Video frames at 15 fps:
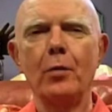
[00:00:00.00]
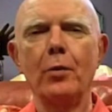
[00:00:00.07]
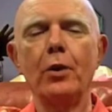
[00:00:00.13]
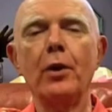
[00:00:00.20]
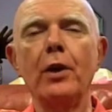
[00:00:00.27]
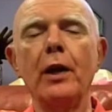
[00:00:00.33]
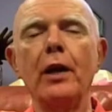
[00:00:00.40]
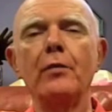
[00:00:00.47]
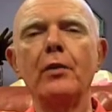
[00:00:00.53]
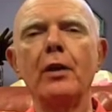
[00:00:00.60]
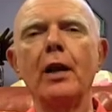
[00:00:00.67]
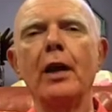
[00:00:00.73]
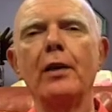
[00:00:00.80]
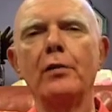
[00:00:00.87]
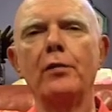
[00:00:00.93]
we're going to have a
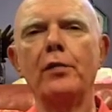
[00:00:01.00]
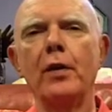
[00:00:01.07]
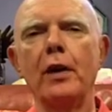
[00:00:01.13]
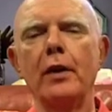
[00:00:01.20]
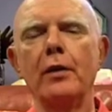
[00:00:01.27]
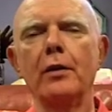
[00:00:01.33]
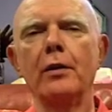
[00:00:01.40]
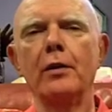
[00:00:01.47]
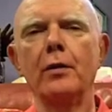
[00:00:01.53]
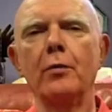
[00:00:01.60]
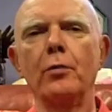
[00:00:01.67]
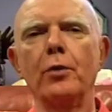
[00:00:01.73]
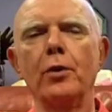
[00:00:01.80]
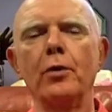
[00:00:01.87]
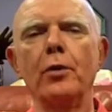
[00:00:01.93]
lot of fun.
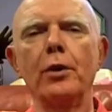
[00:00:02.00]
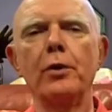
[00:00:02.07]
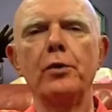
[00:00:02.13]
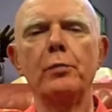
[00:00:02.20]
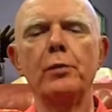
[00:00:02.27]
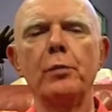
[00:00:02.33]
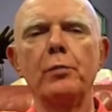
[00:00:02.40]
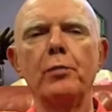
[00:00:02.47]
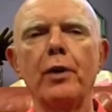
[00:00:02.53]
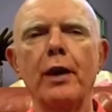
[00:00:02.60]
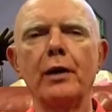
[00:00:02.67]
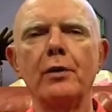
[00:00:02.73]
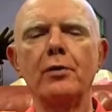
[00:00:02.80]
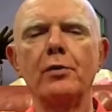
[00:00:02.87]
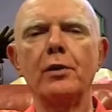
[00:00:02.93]
We're going to be
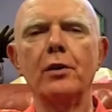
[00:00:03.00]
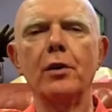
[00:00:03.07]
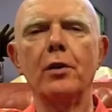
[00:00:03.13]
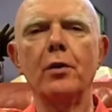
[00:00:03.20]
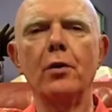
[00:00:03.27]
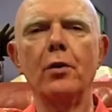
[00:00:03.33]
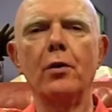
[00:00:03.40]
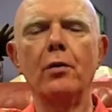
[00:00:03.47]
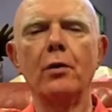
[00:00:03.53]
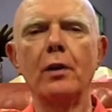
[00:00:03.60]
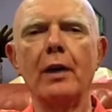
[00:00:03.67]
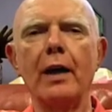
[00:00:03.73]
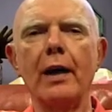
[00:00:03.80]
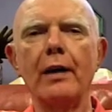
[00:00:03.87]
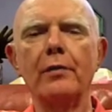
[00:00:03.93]
practicing a whole
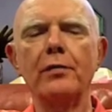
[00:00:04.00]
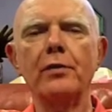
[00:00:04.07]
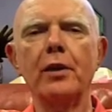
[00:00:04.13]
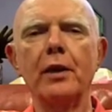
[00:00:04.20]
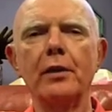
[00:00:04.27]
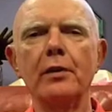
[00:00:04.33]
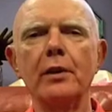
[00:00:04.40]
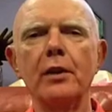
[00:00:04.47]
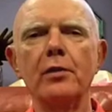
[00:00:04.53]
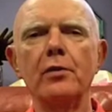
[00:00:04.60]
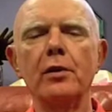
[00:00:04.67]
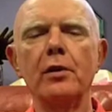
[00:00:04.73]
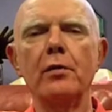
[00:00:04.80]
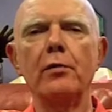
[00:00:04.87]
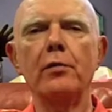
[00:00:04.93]
lot of techniques
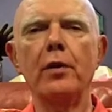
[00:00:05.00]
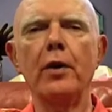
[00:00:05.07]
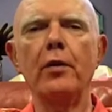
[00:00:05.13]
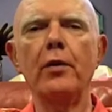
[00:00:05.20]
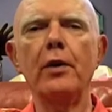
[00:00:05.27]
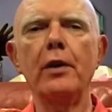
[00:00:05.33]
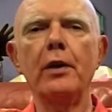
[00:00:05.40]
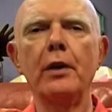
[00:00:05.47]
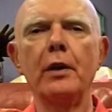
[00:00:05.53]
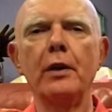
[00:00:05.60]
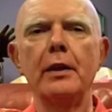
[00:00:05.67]
that are very